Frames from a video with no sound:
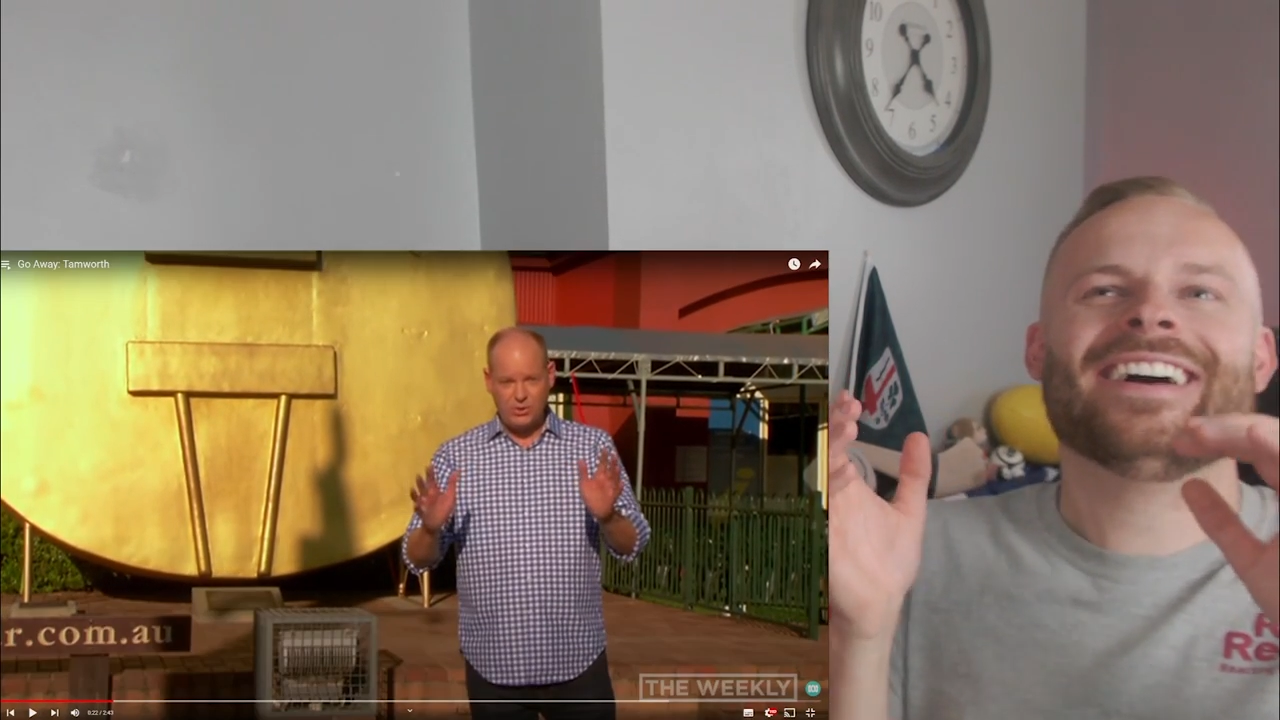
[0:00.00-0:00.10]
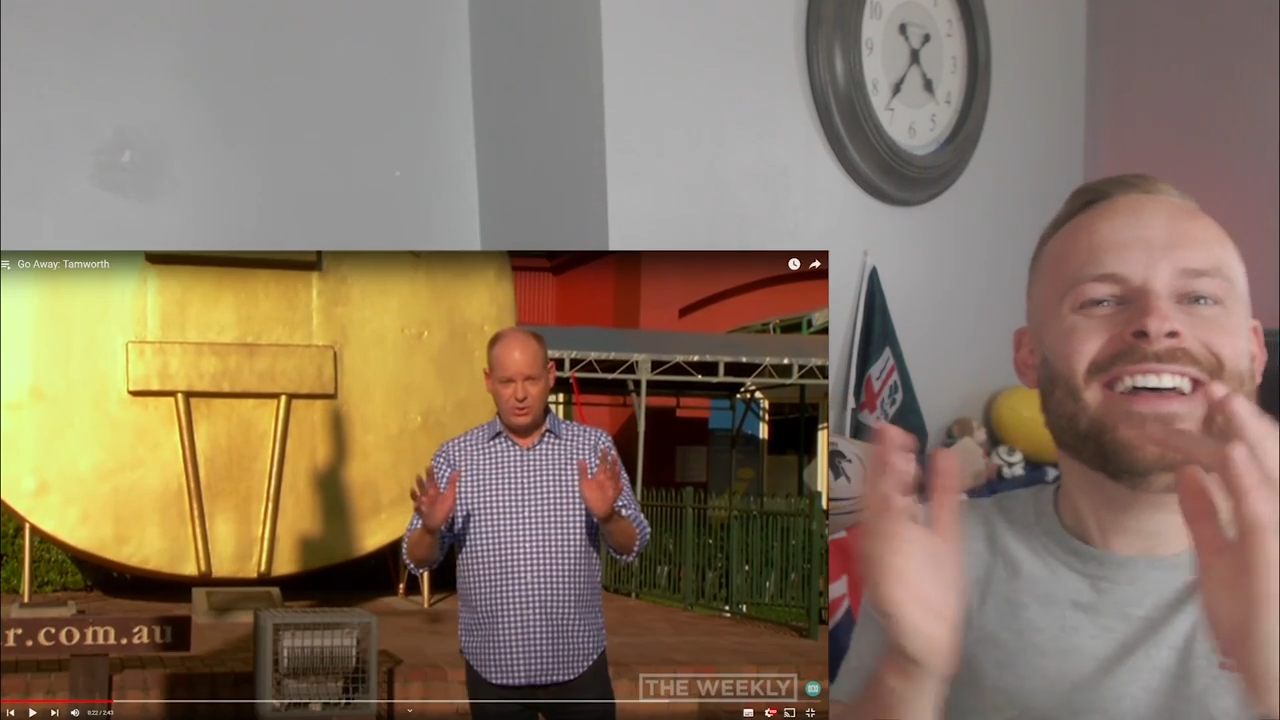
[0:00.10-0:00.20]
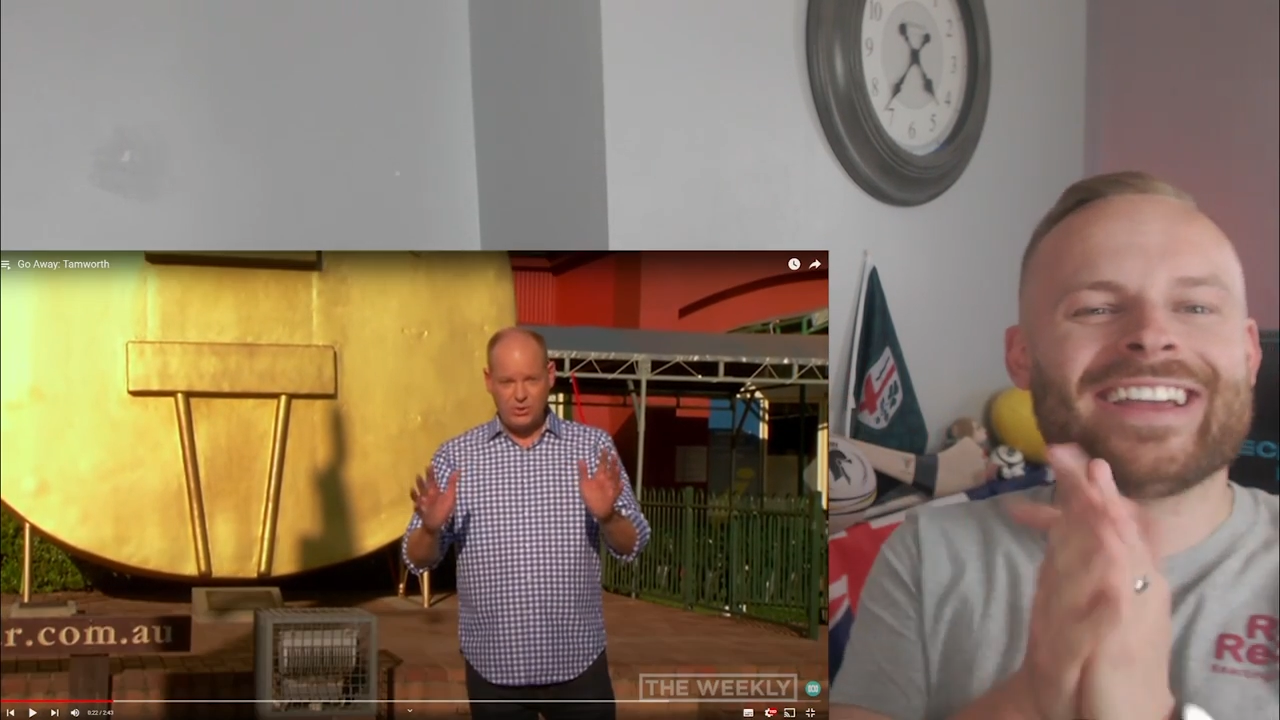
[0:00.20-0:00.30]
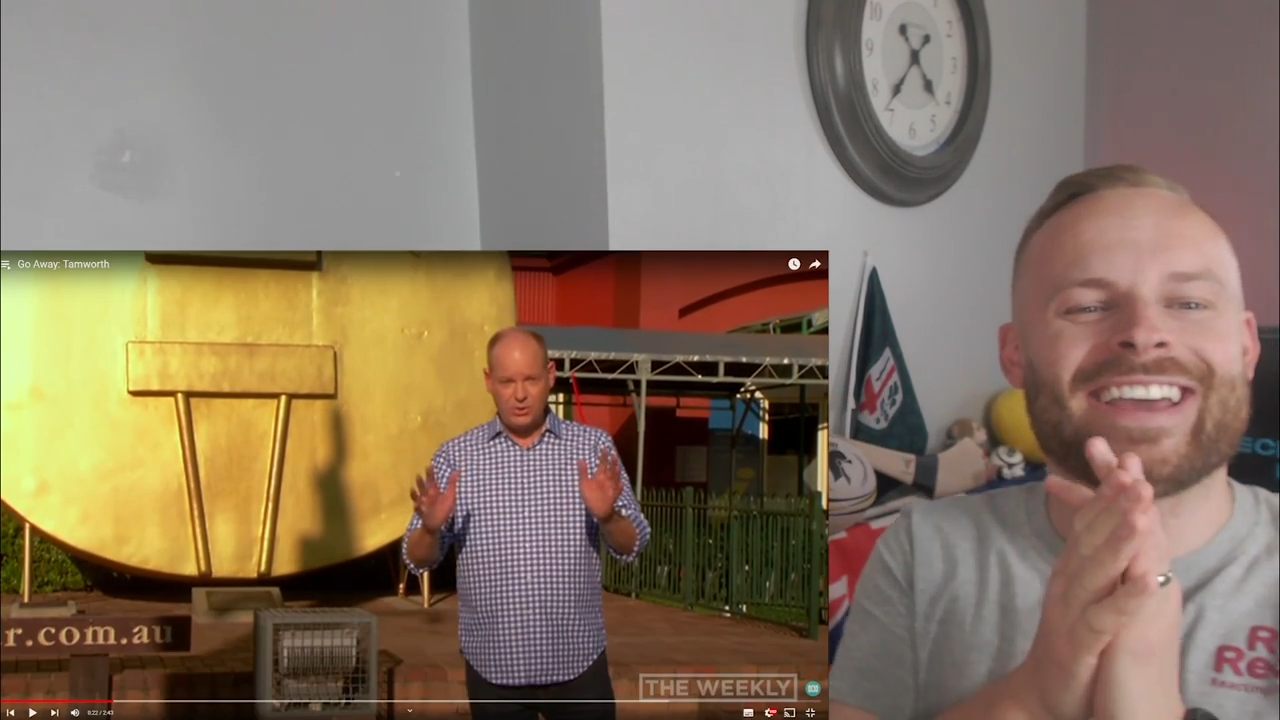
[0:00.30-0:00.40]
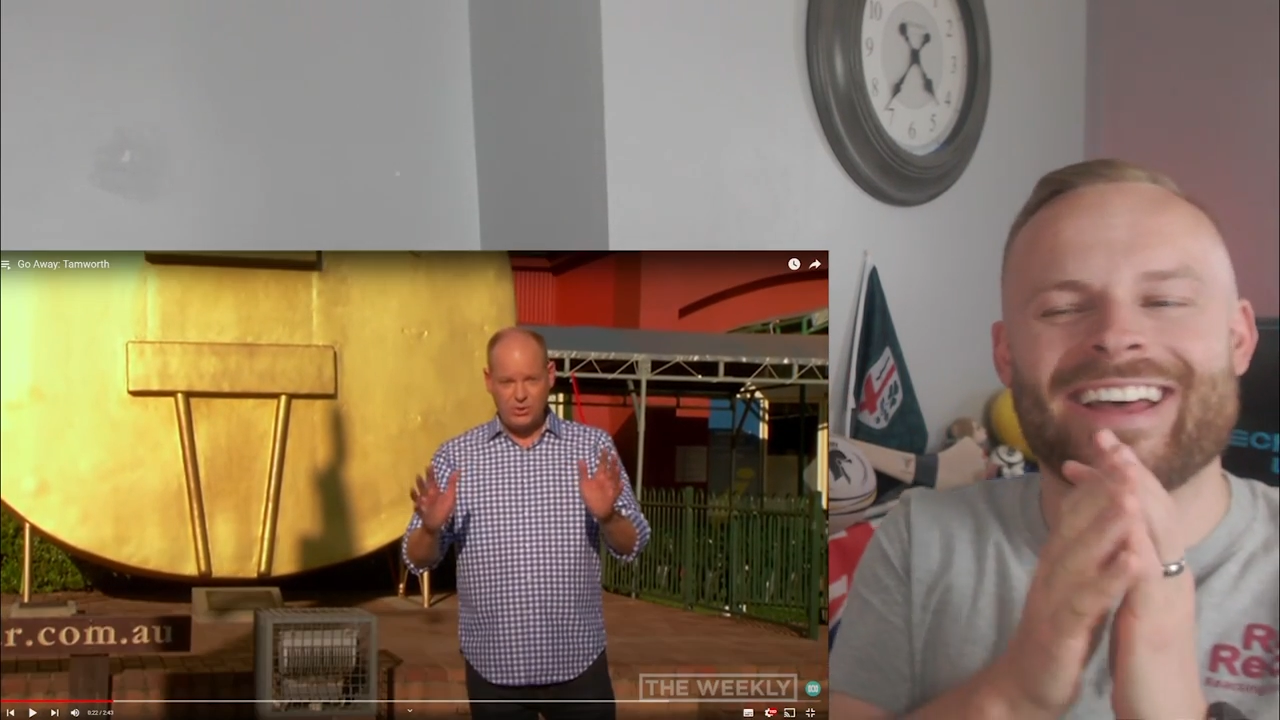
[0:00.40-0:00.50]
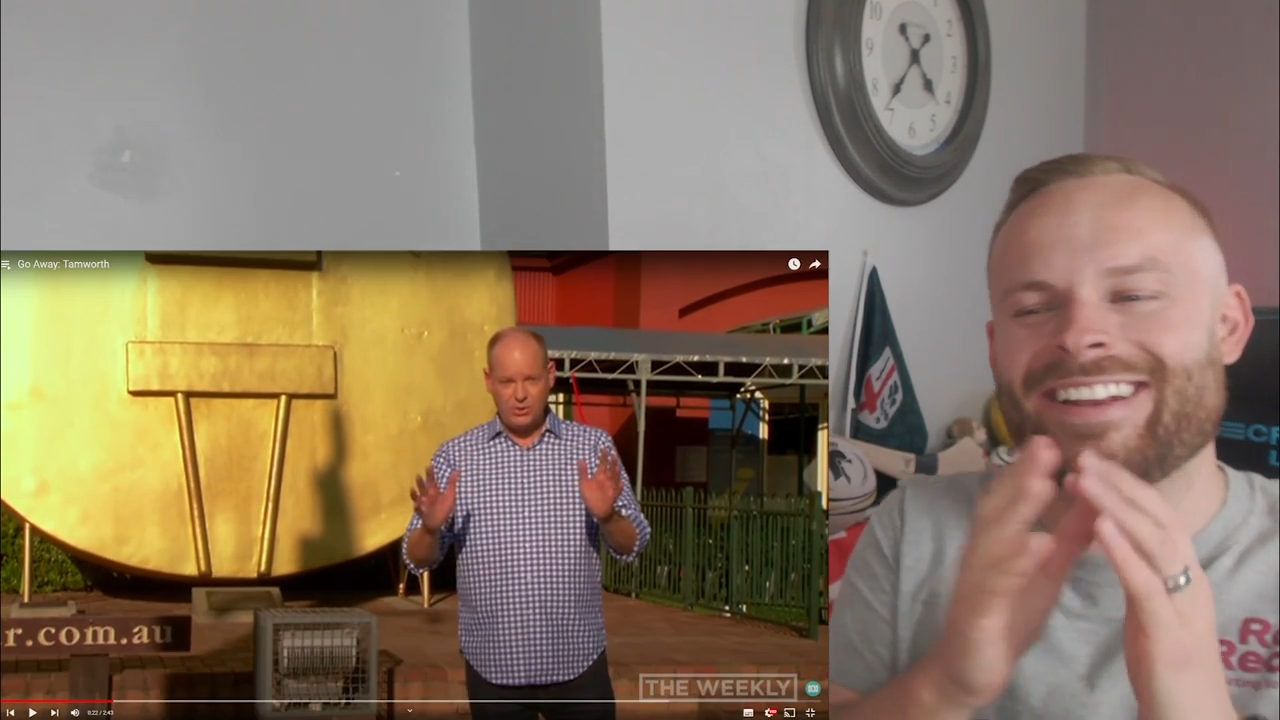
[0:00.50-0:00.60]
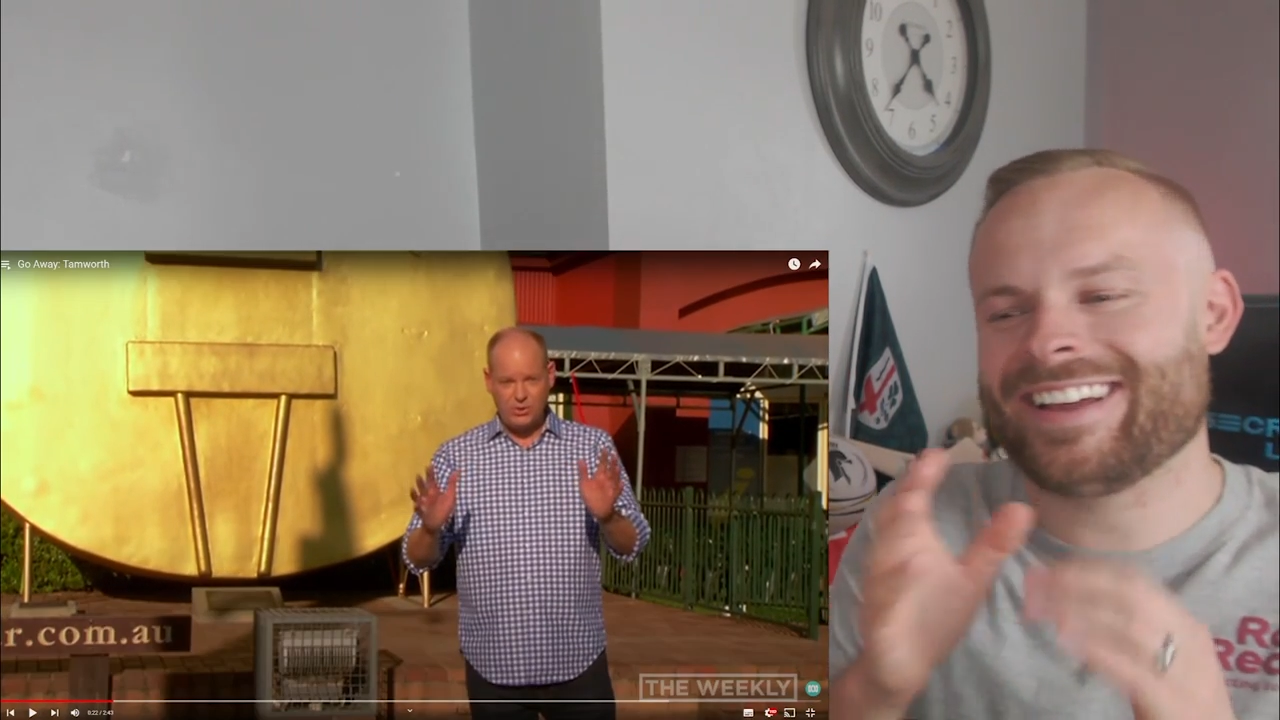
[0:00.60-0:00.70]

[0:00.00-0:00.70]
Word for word: can,